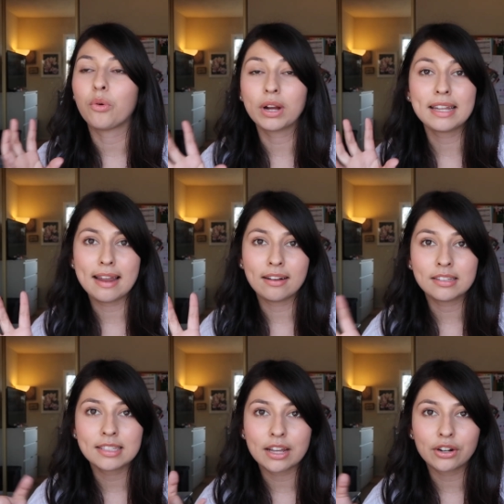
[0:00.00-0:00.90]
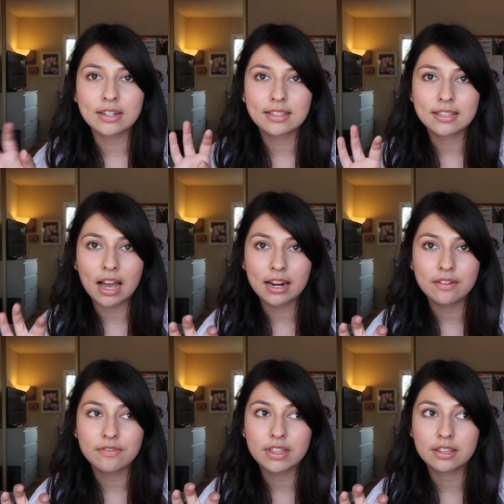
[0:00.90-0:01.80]
organelles that are inside
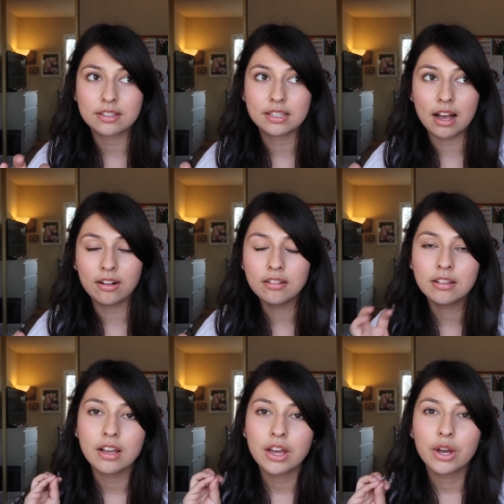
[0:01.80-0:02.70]
of the cell,